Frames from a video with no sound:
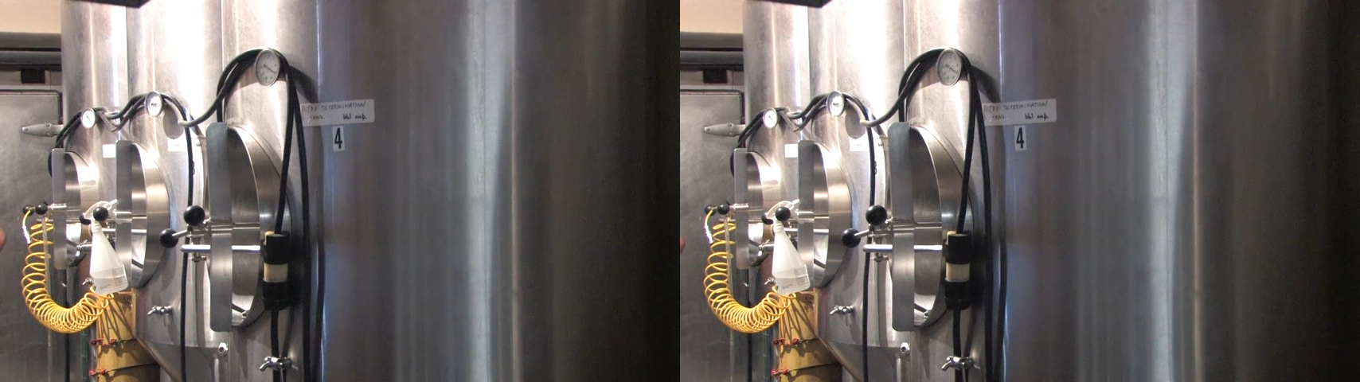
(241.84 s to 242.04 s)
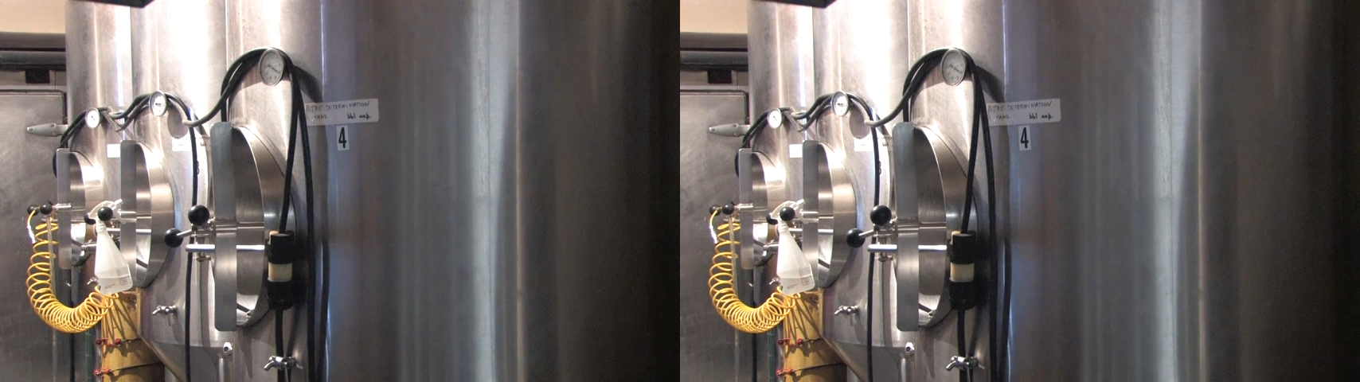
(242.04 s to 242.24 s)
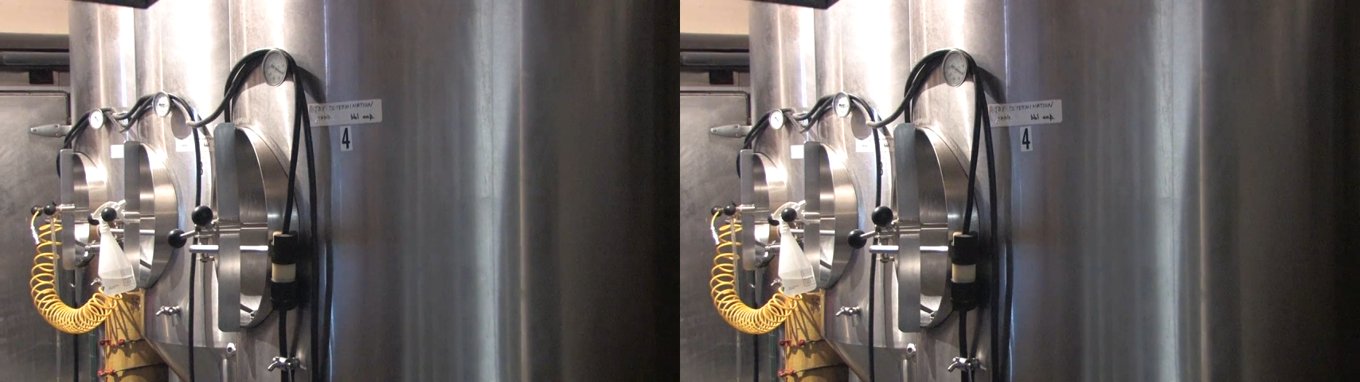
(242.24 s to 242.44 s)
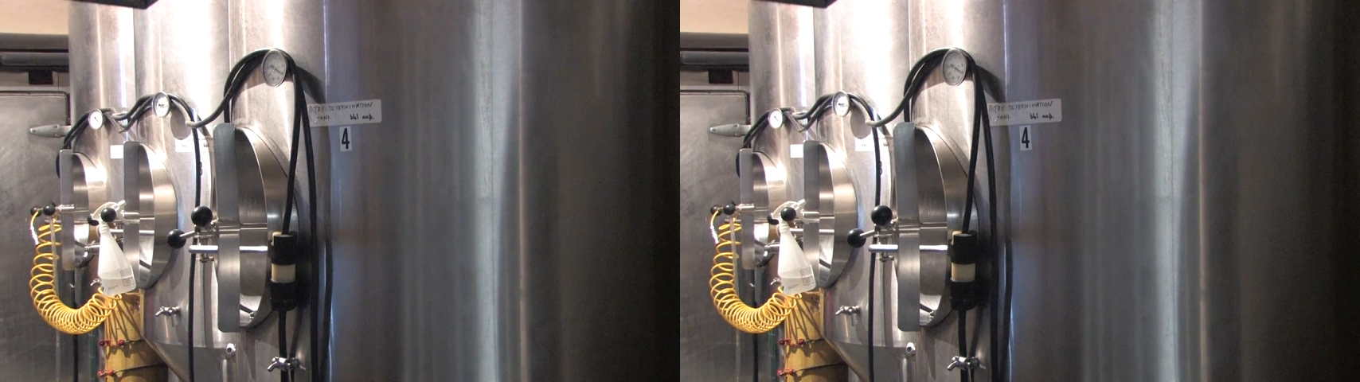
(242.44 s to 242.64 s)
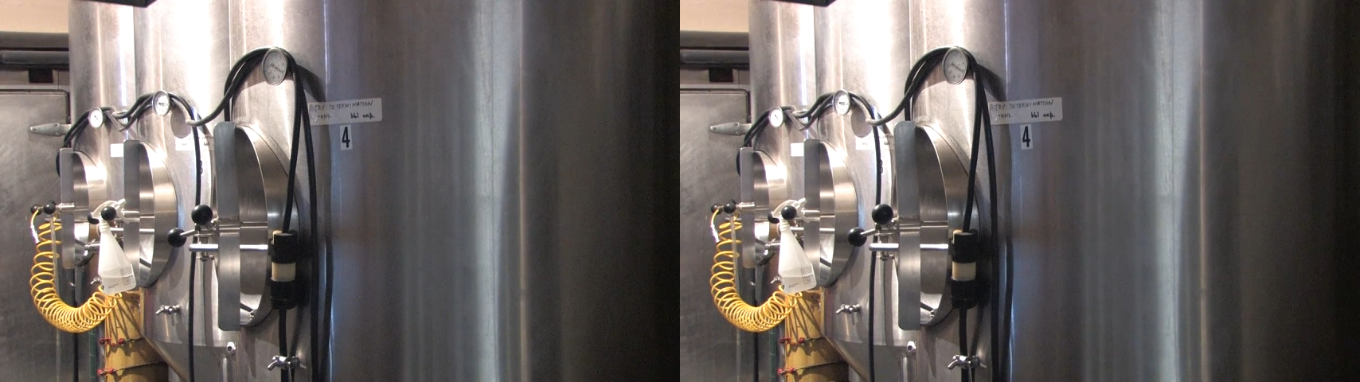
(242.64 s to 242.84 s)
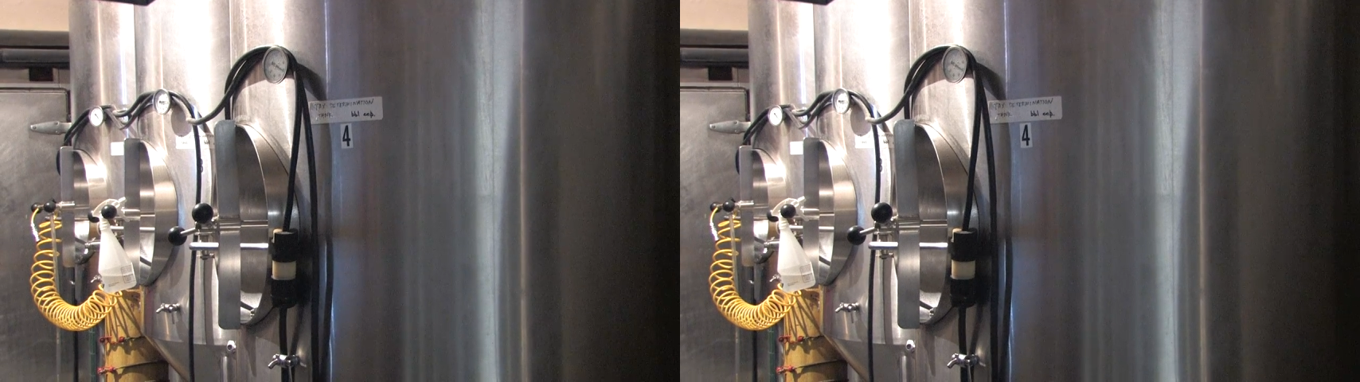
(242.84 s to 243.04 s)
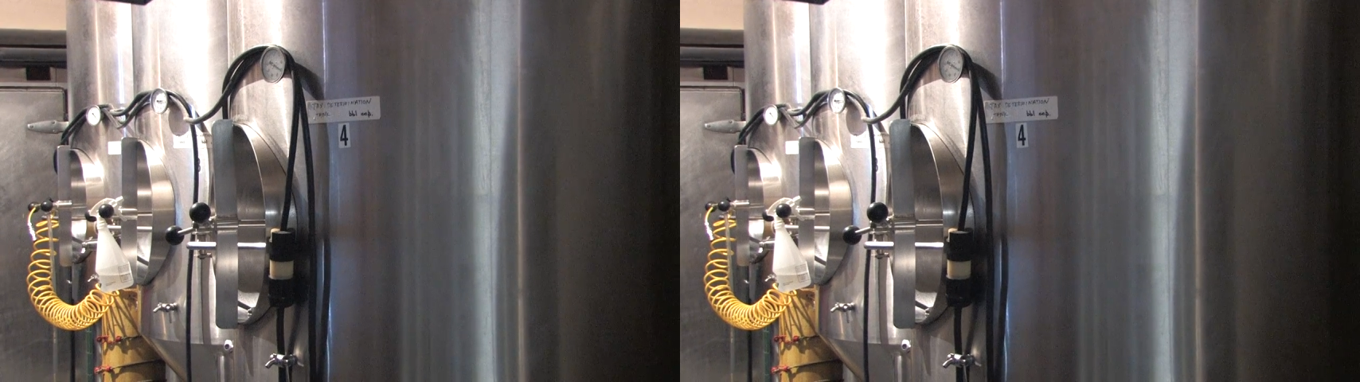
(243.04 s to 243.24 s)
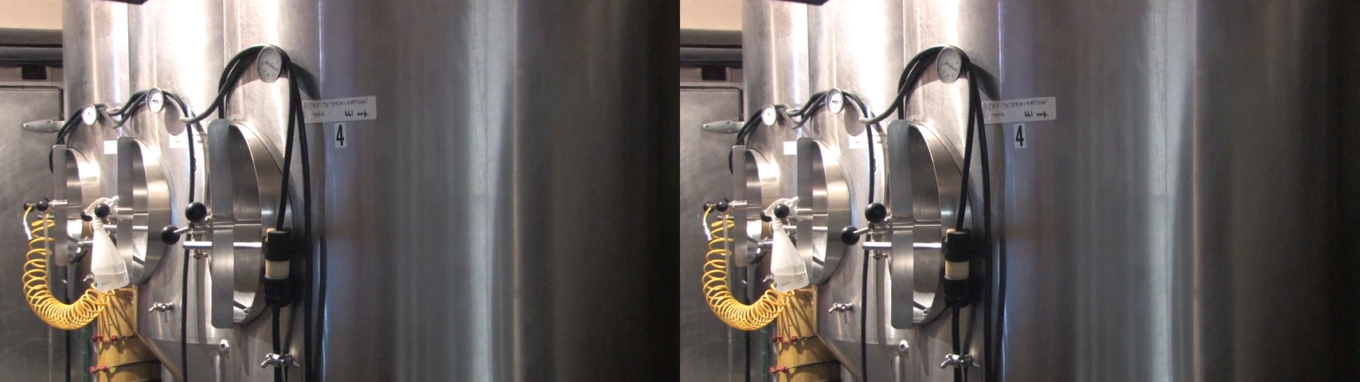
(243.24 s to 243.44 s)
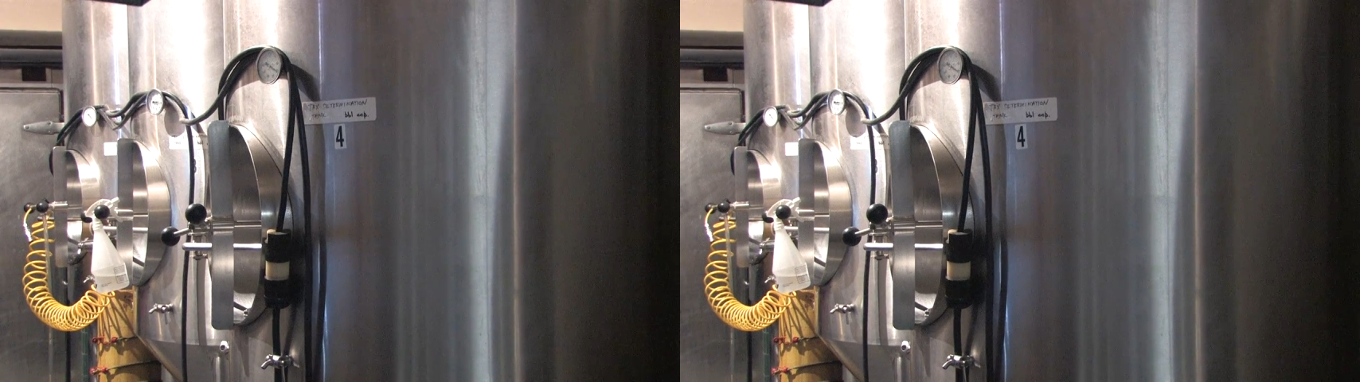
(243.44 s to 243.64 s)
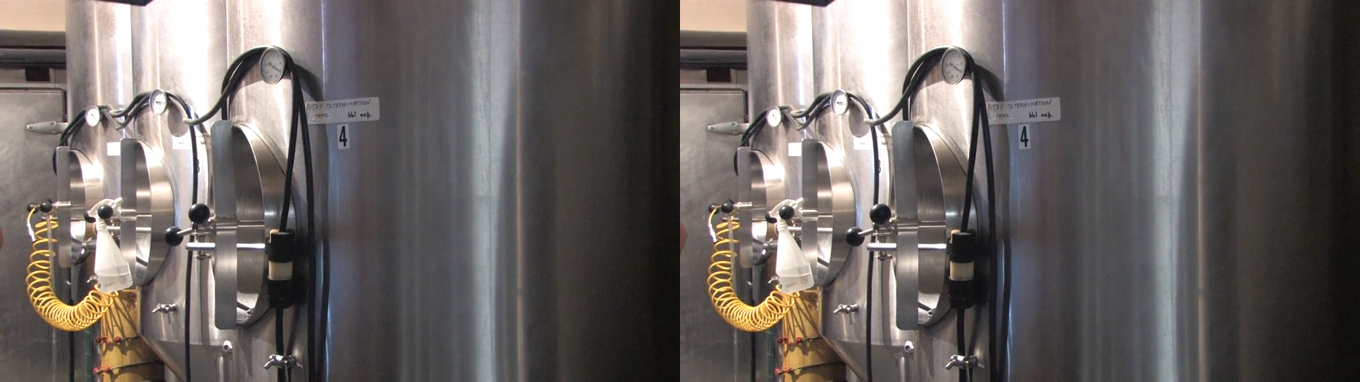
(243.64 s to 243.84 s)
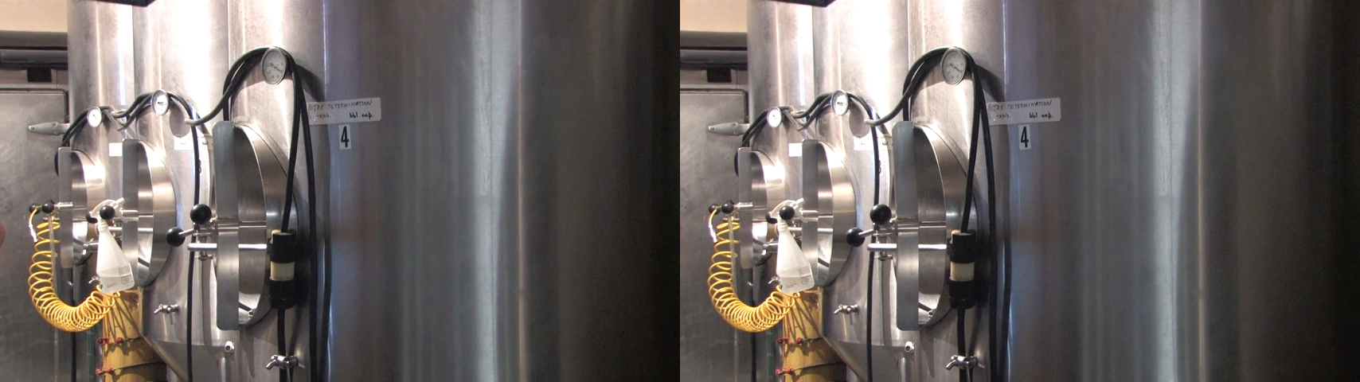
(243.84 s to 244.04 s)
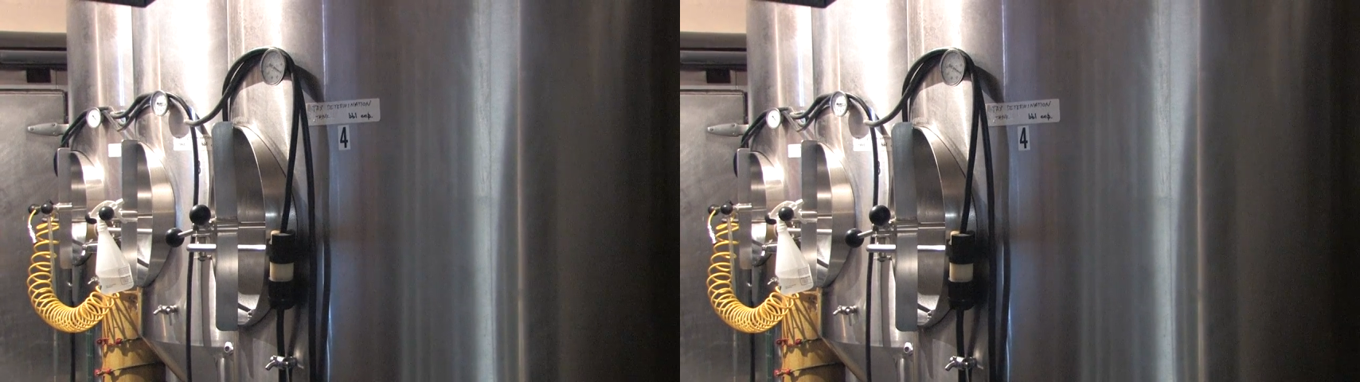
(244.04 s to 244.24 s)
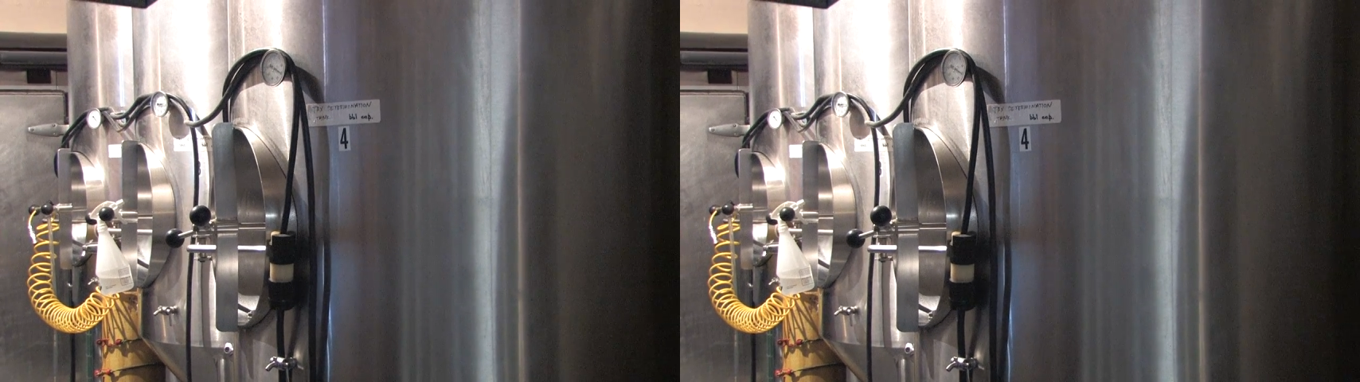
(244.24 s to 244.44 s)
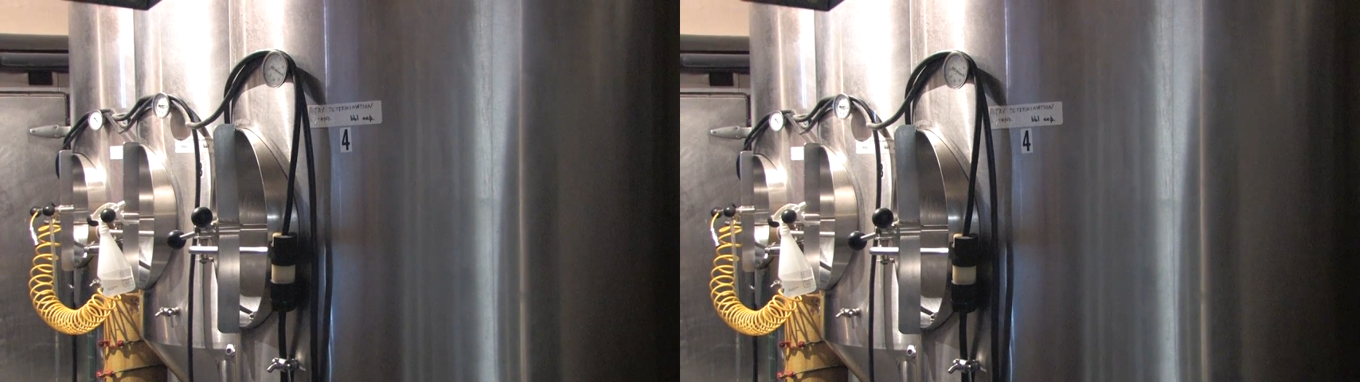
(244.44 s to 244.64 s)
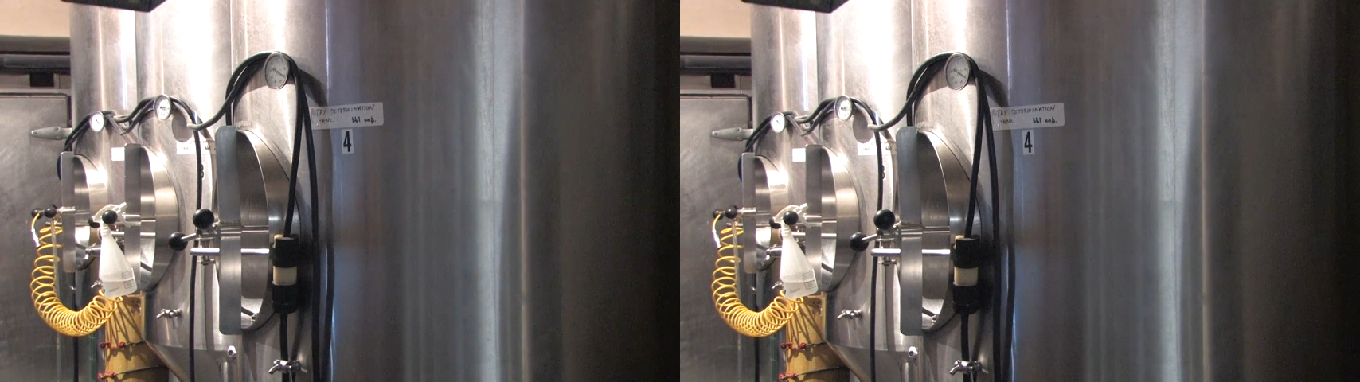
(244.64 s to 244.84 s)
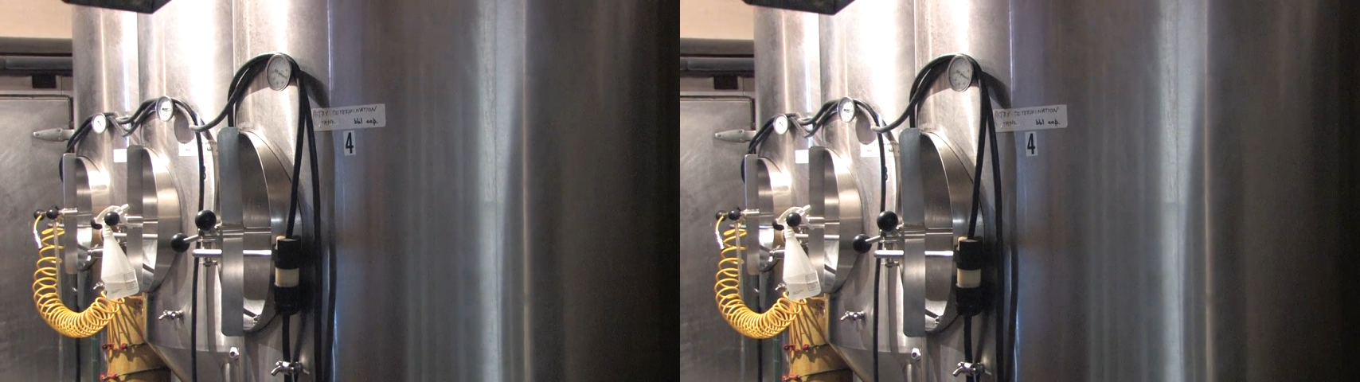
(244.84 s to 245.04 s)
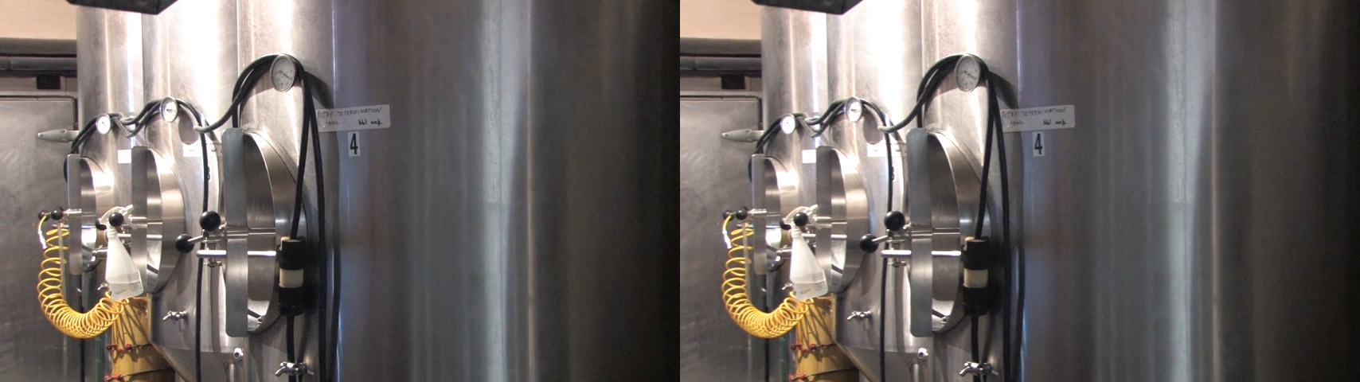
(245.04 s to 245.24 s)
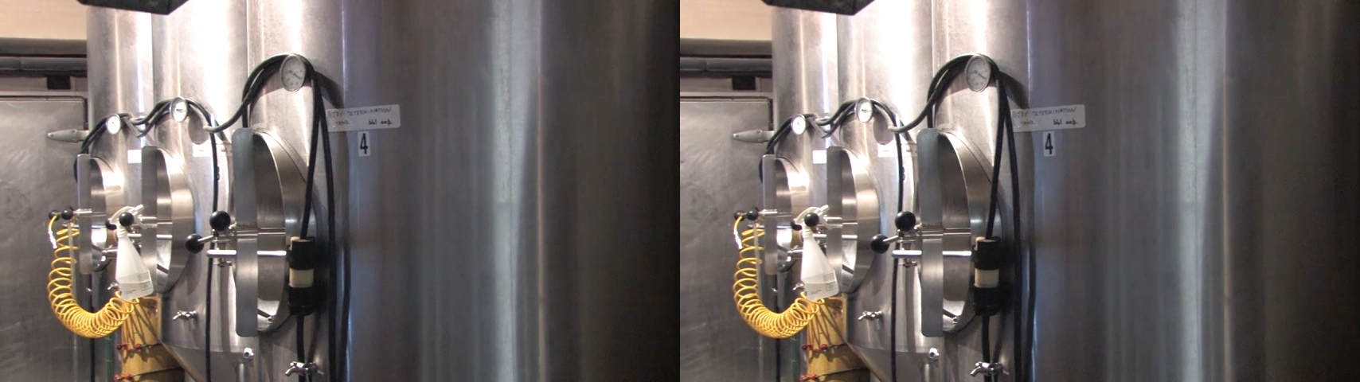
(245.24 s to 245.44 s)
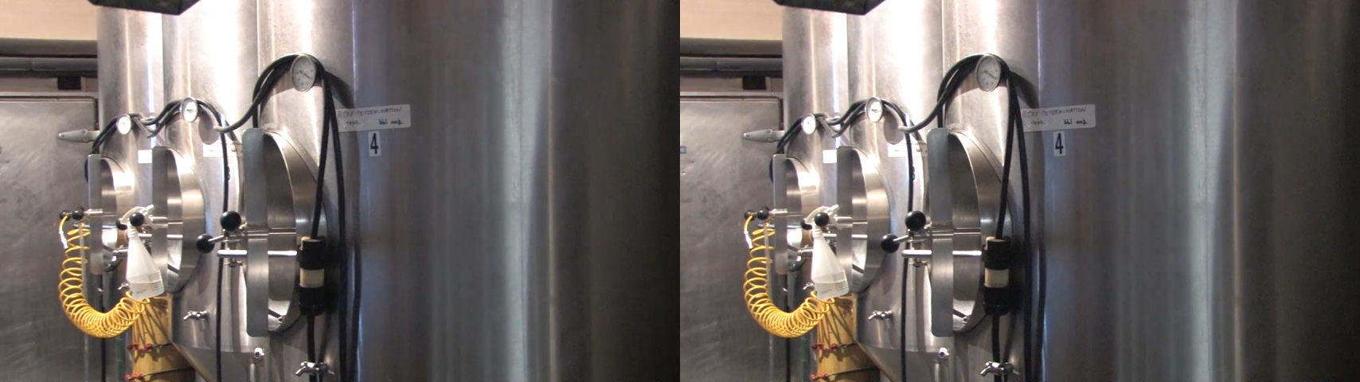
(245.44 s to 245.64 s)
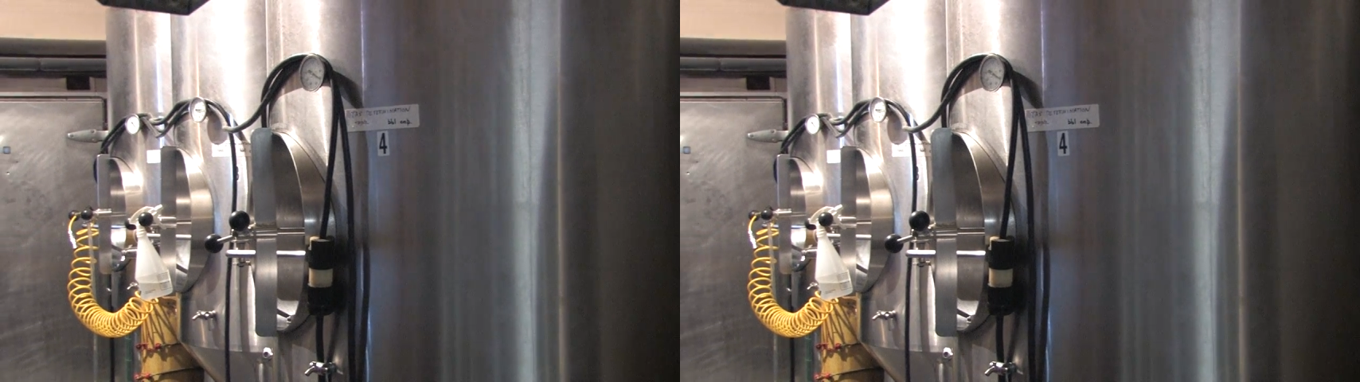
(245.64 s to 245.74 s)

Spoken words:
Nobody's mouth can be seen.